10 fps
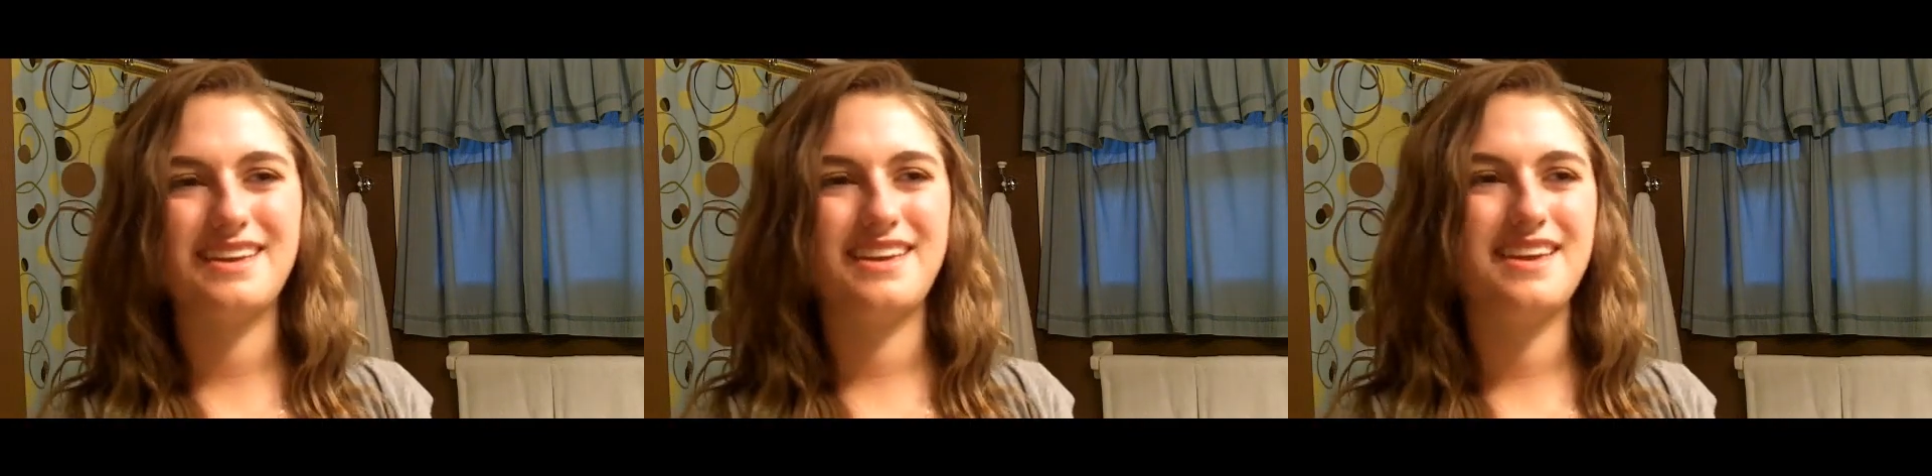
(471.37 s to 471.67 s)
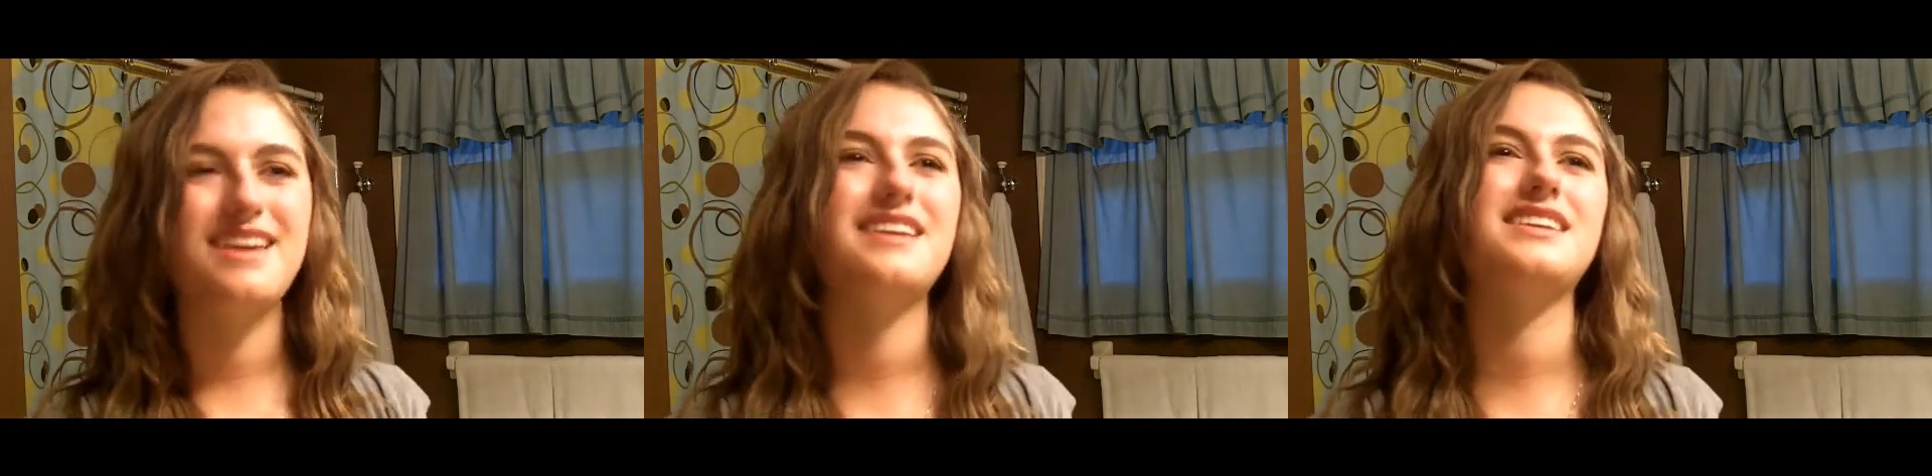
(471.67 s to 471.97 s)

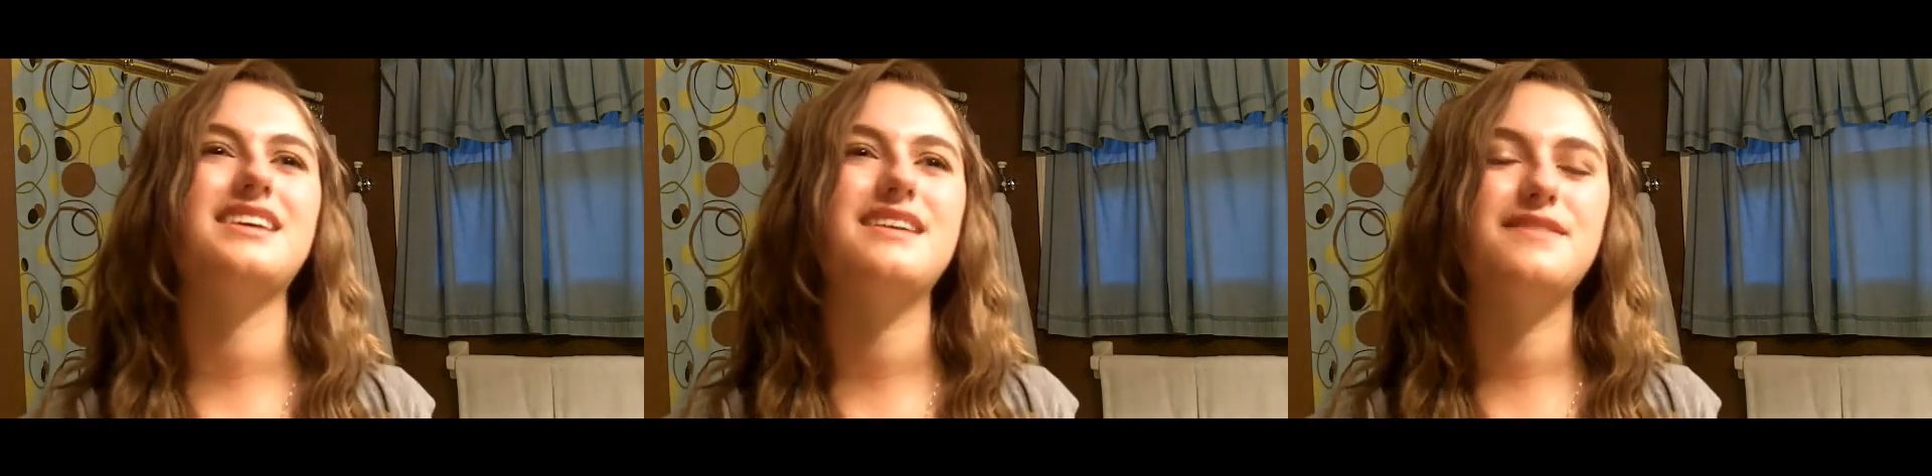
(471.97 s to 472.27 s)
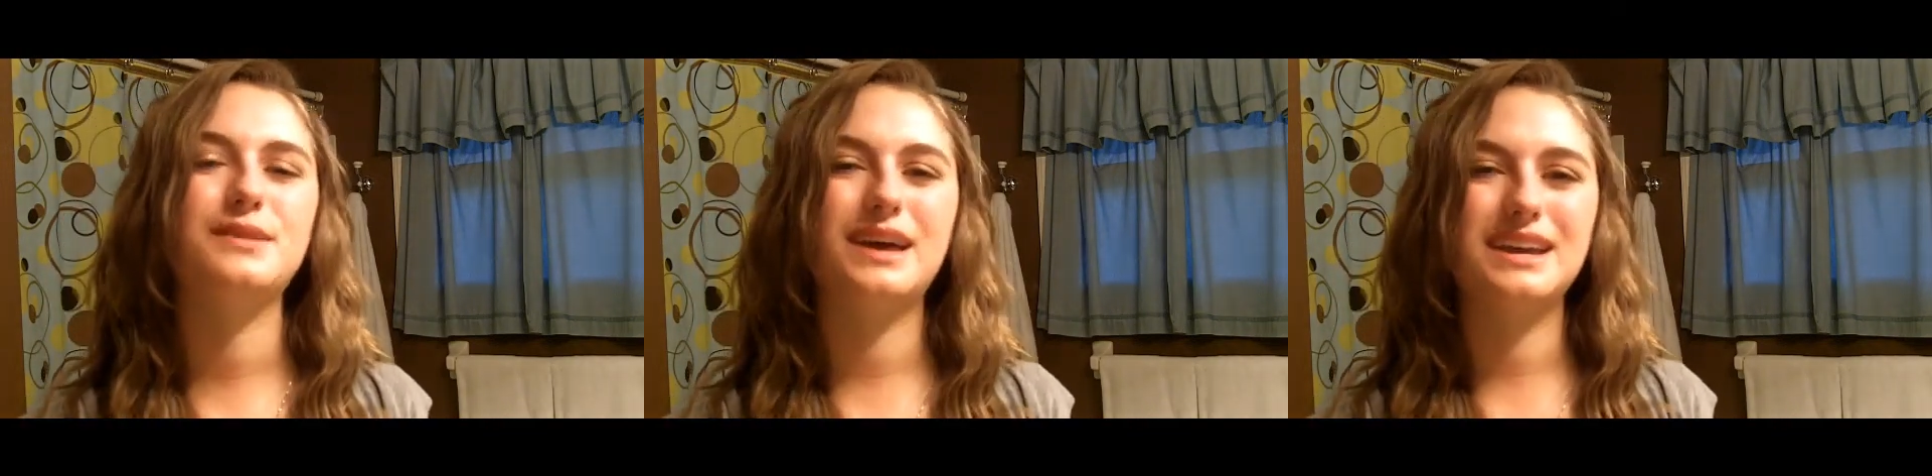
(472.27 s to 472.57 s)
And
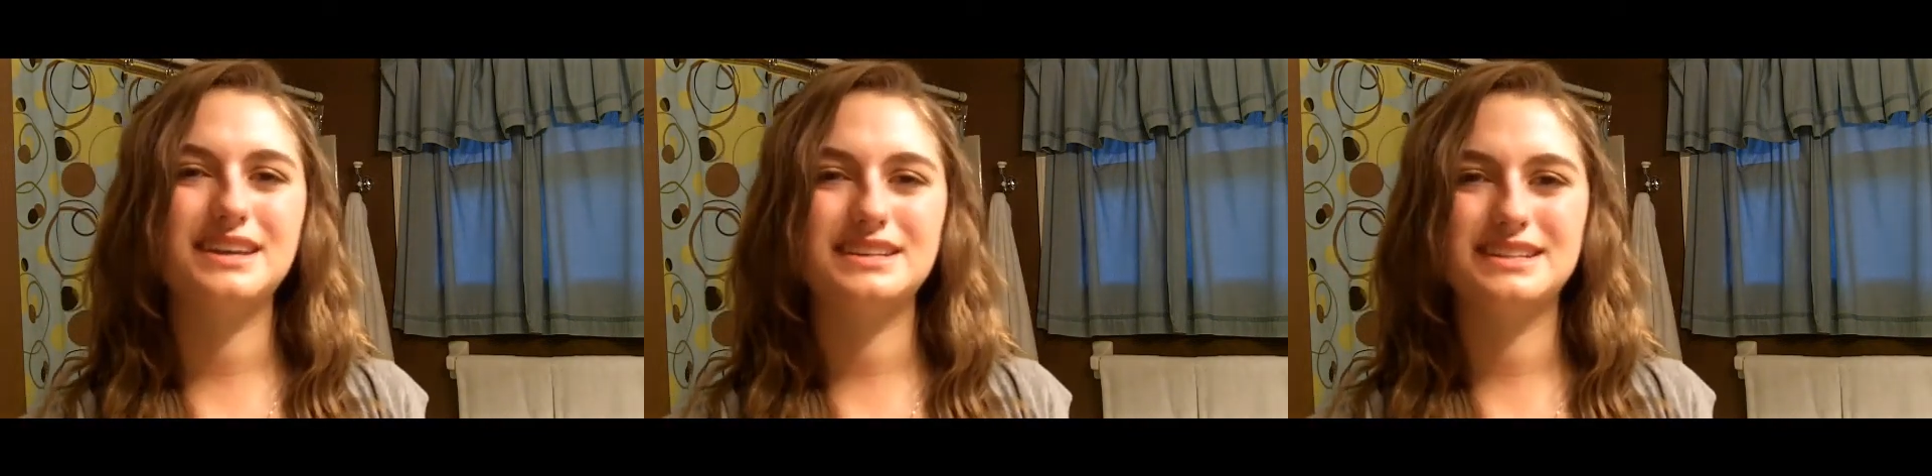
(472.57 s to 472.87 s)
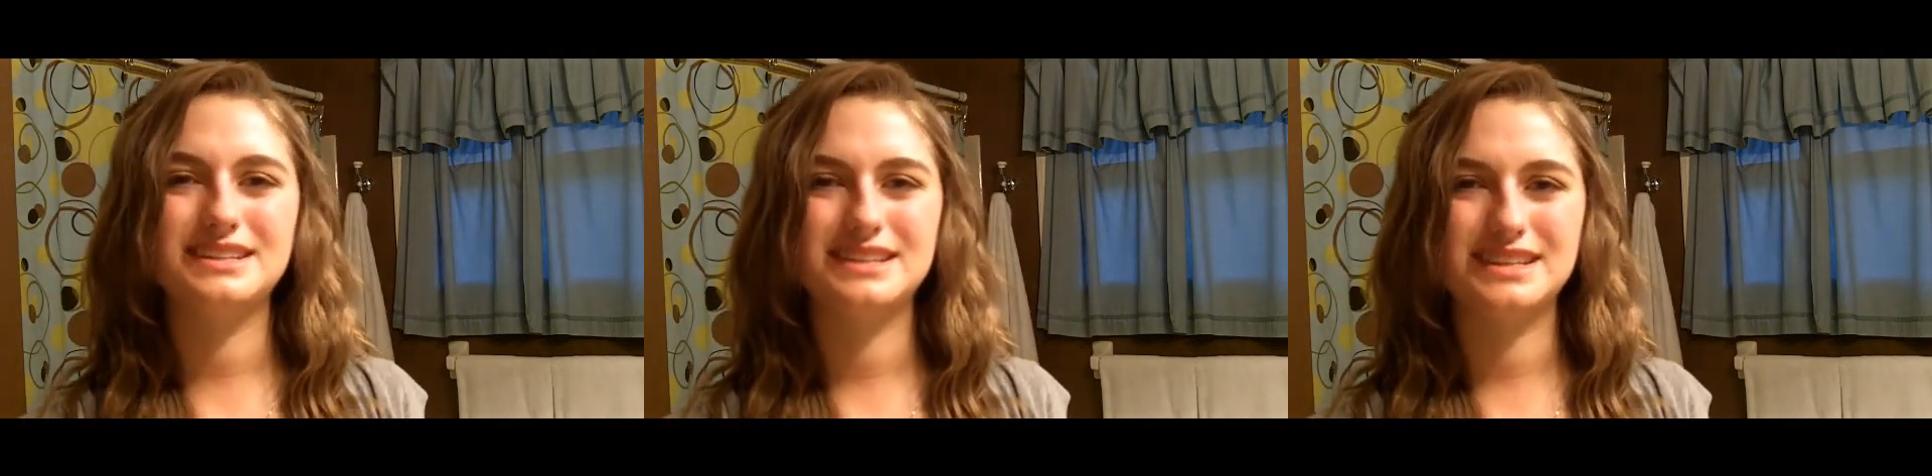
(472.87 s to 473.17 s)
if you
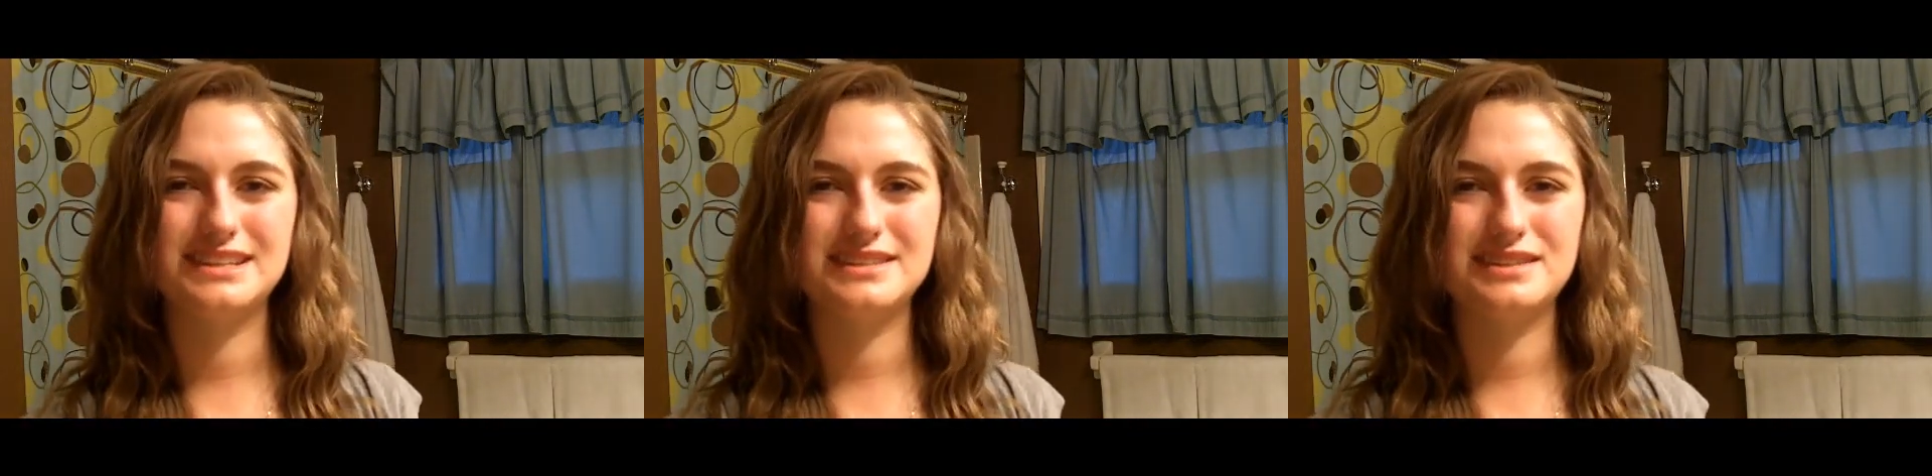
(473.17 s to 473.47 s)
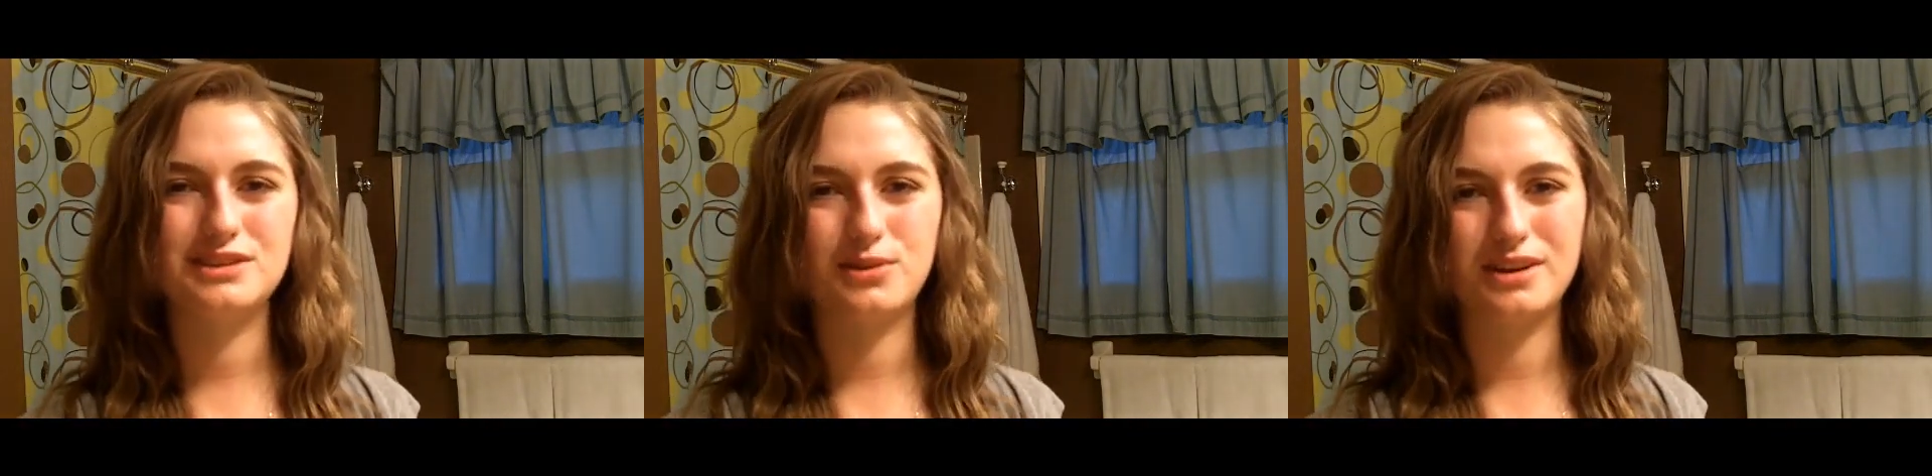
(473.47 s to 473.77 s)
liked this
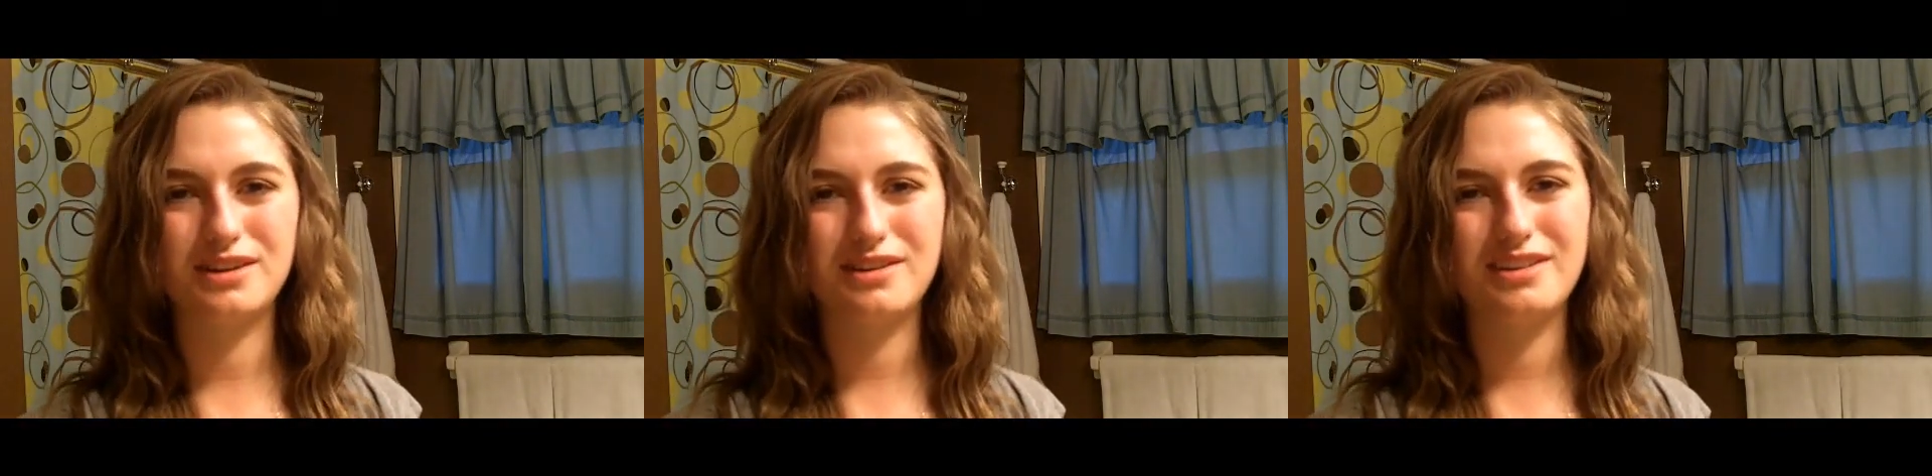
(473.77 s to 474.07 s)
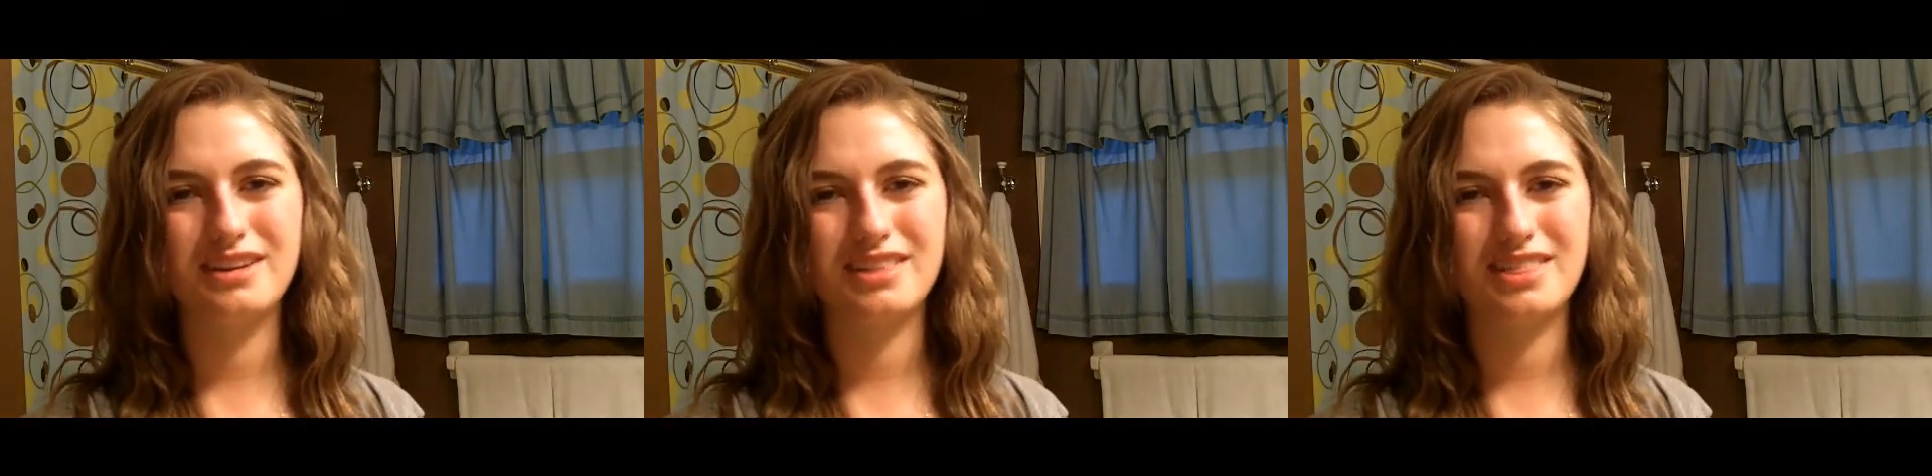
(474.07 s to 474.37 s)

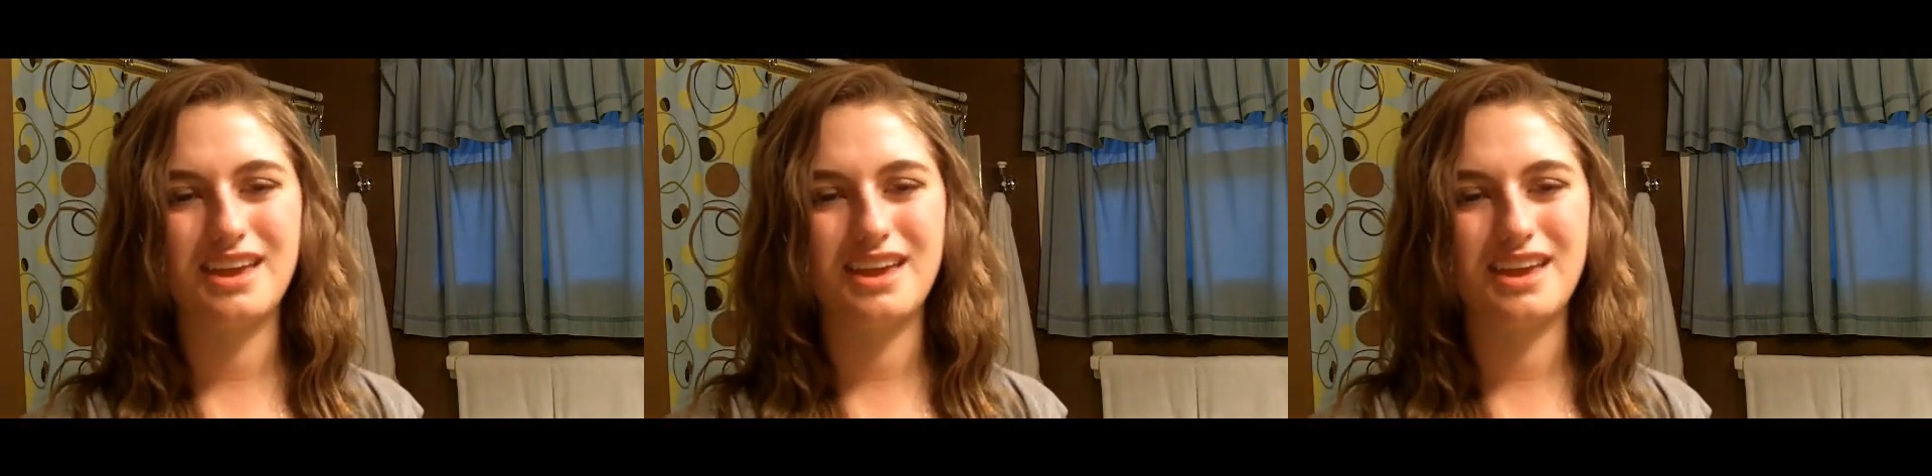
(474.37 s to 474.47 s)
tutorial,